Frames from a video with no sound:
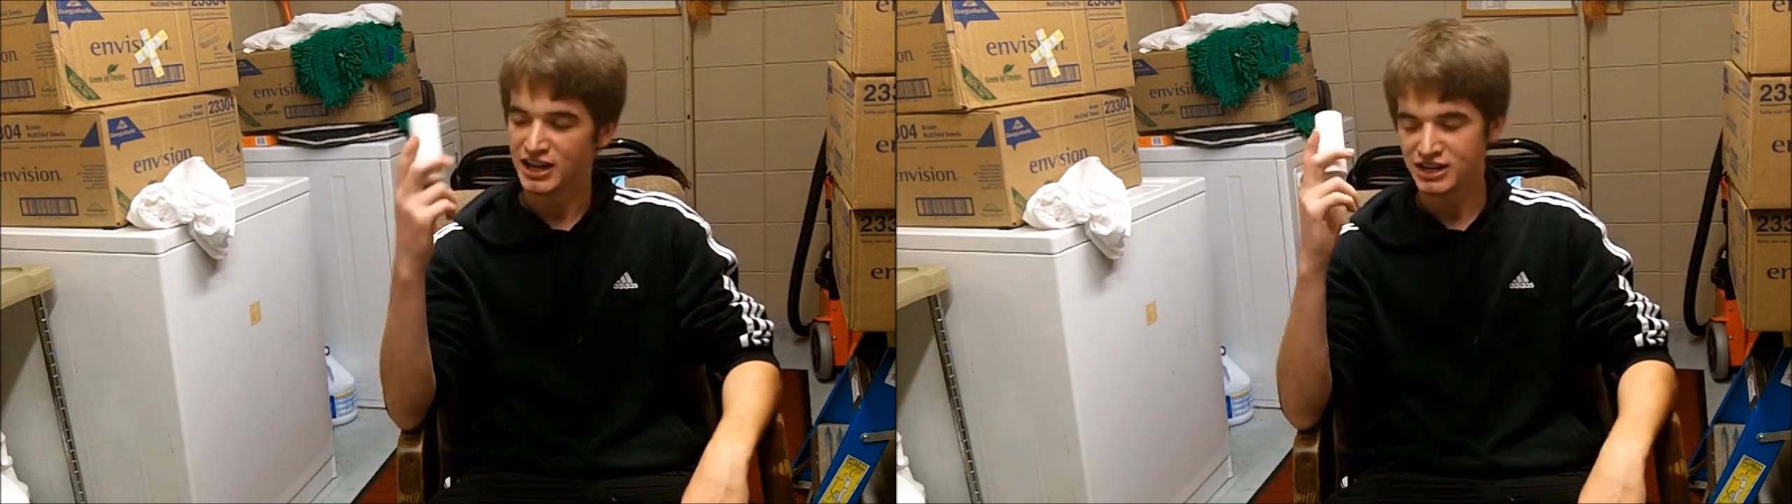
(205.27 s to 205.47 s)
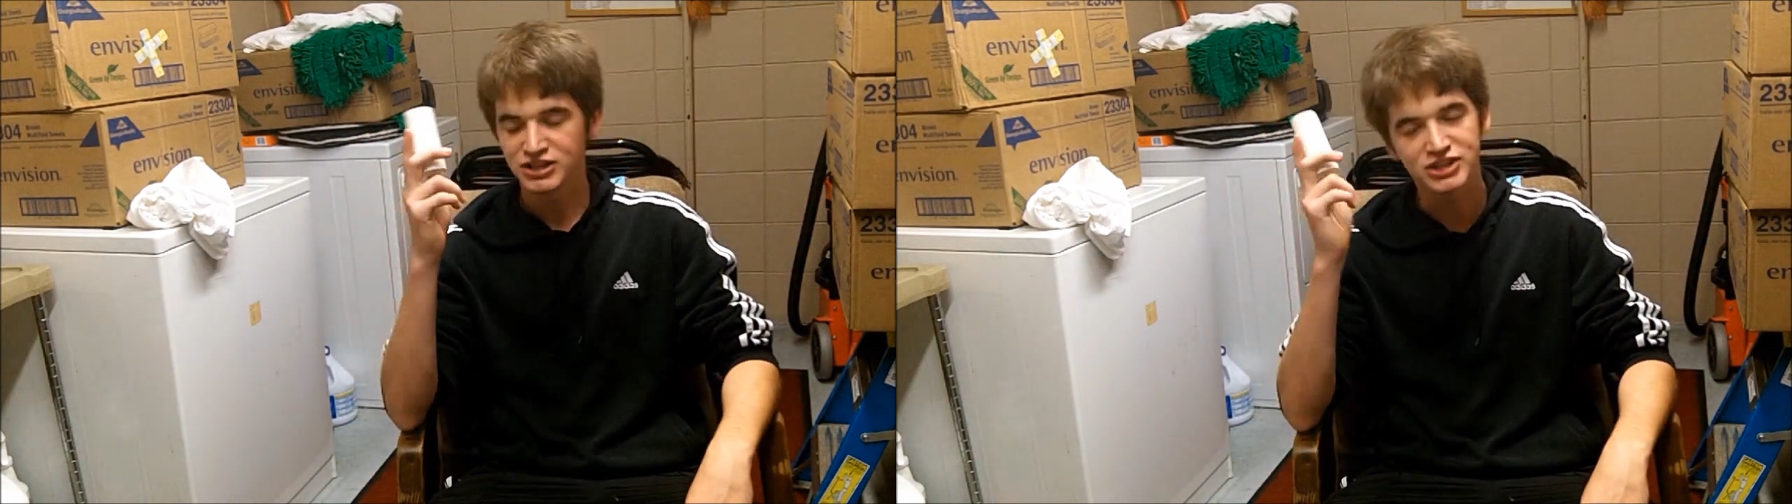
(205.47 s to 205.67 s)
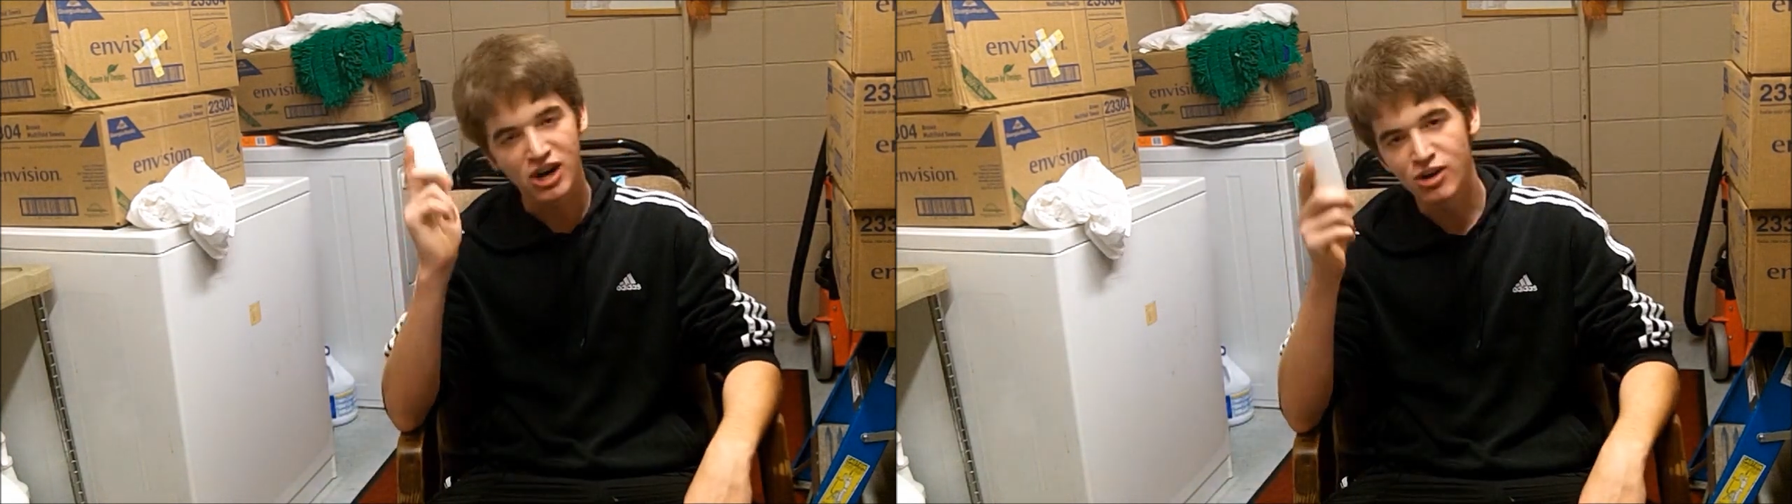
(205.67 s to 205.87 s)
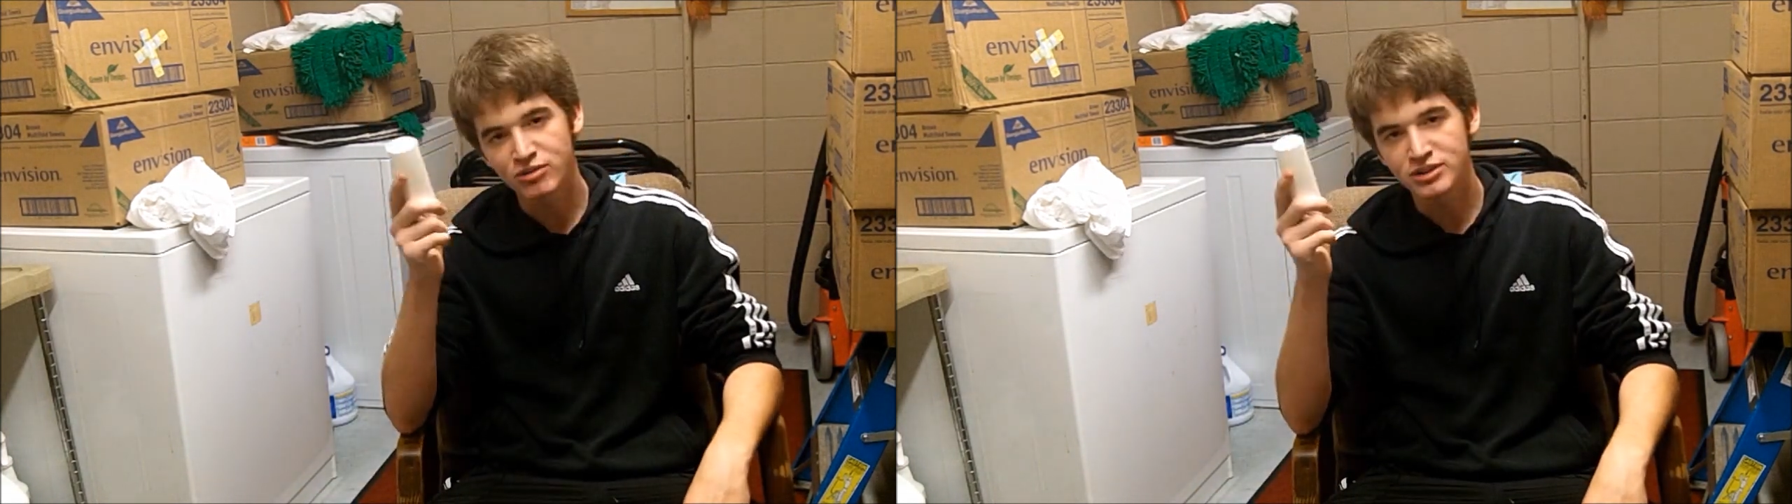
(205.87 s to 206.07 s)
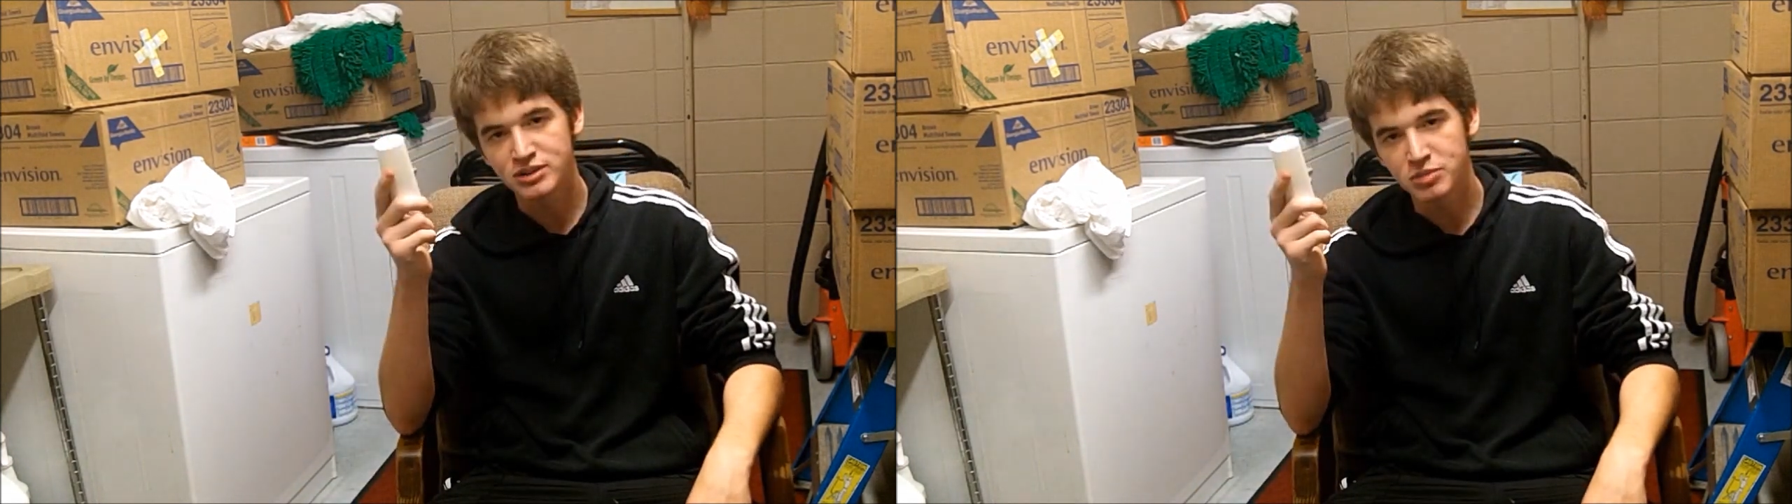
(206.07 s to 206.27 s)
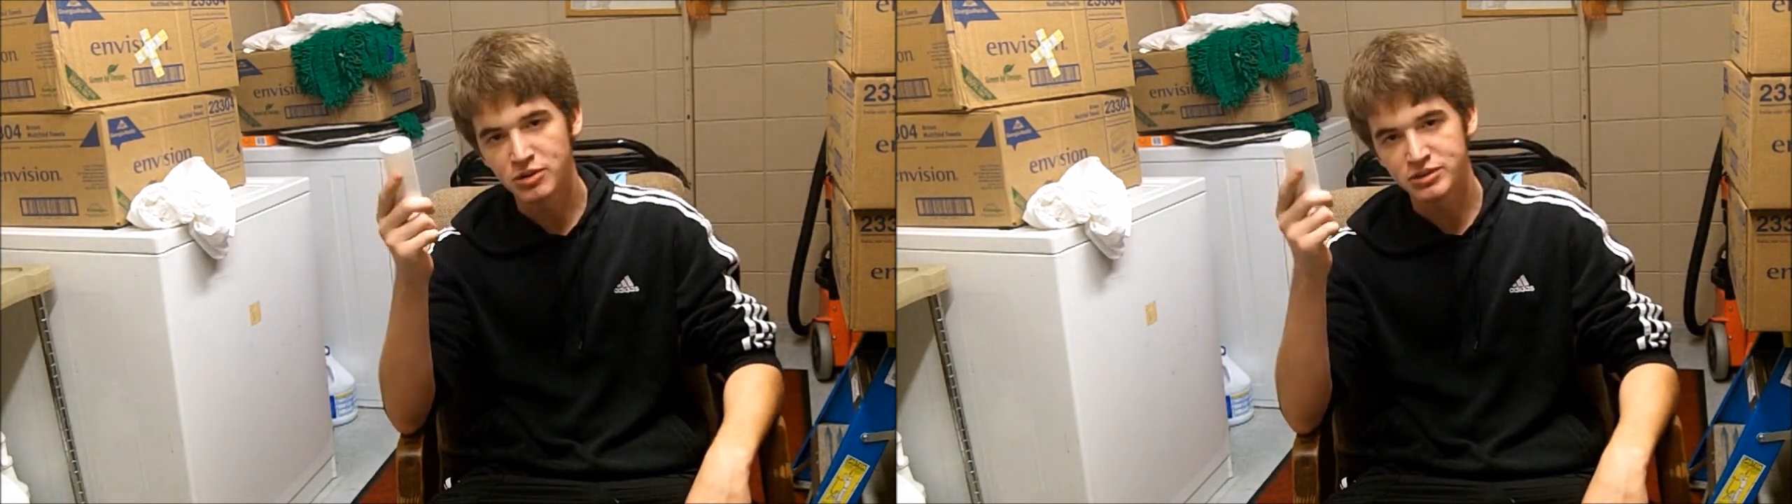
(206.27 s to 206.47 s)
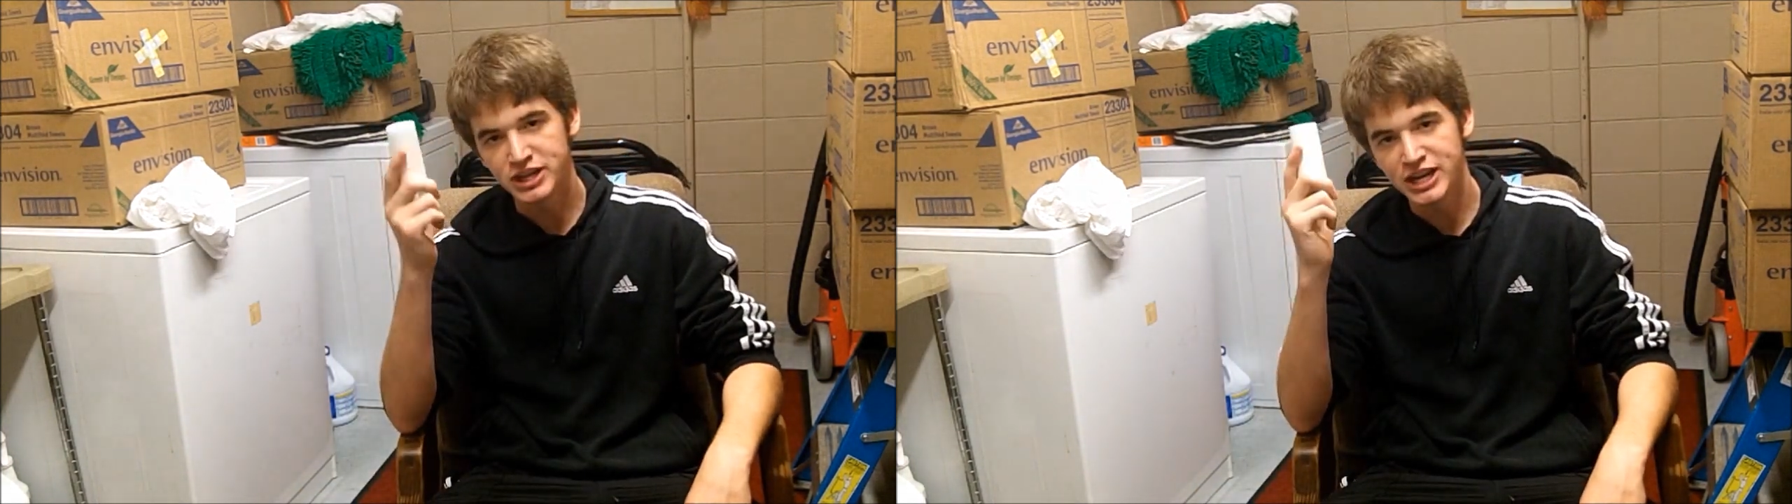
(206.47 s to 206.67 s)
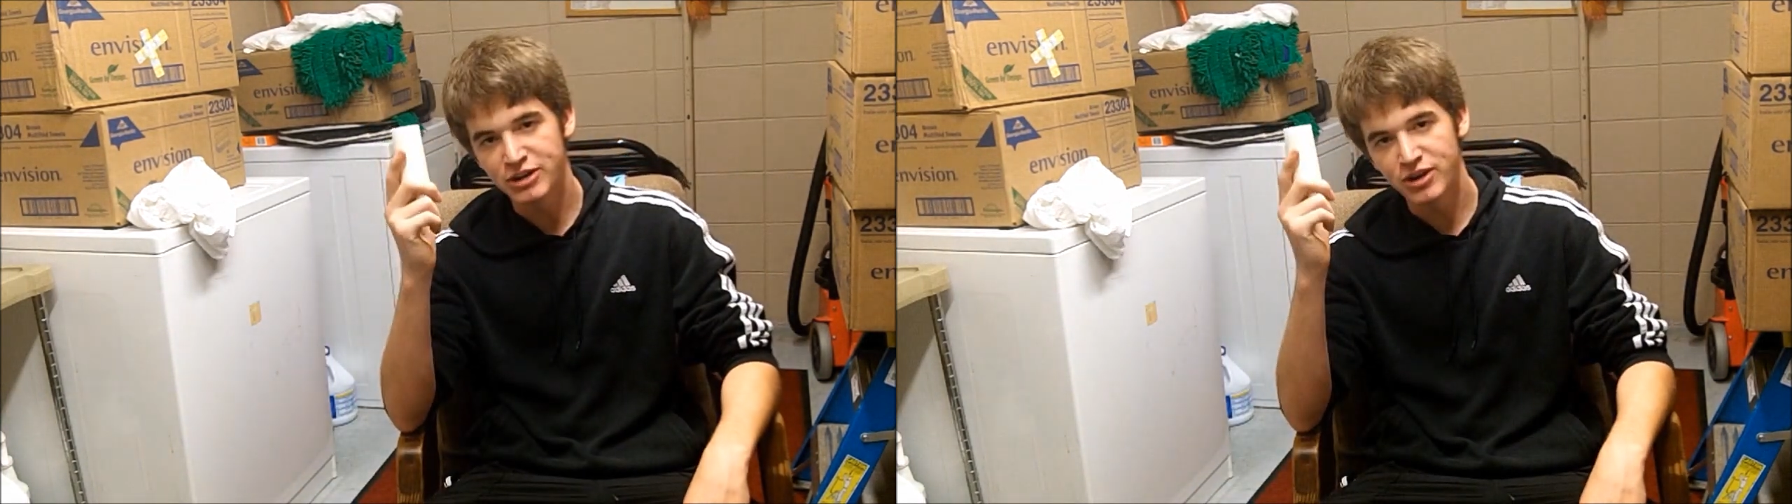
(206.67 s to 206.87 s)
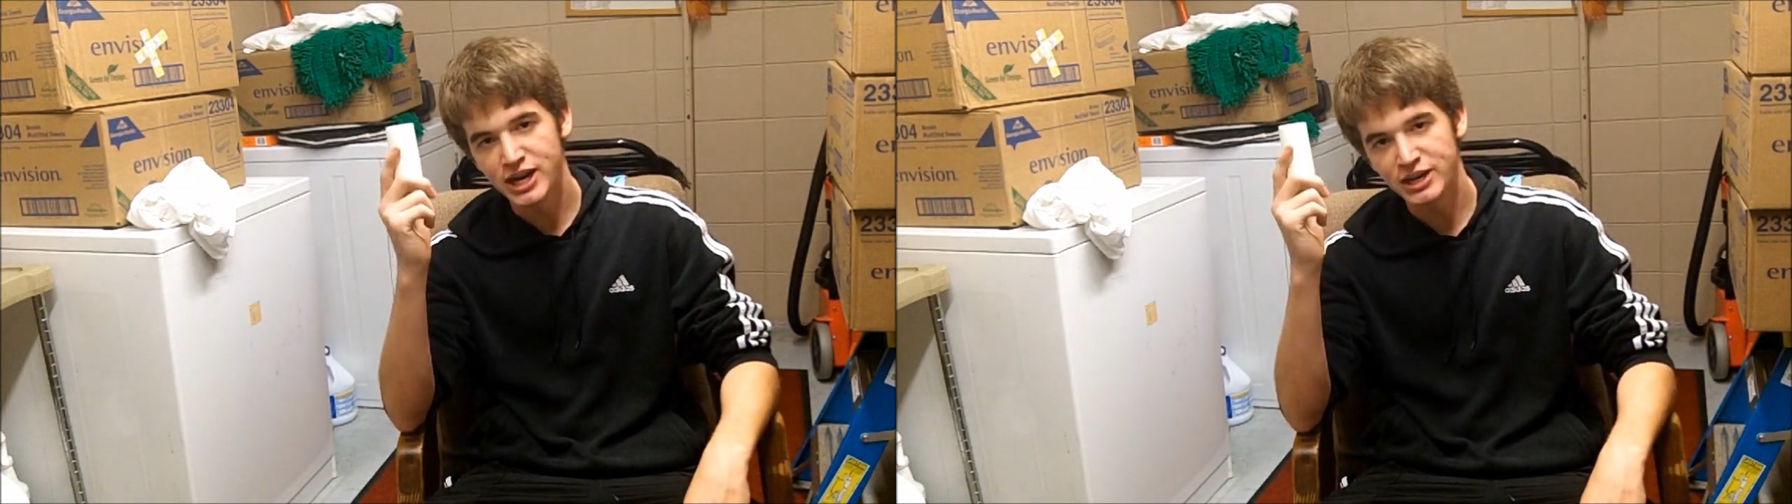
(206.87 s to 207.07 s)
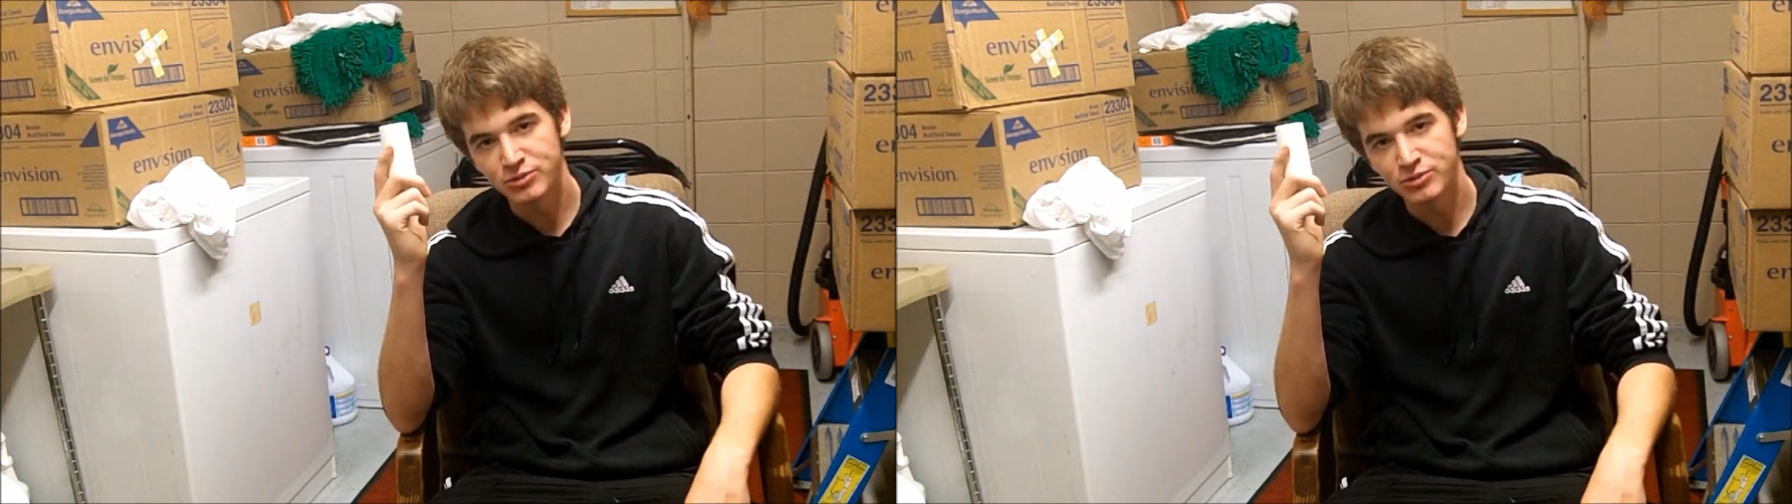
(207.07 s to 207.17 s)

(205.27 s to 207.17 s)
salt's supposed to interact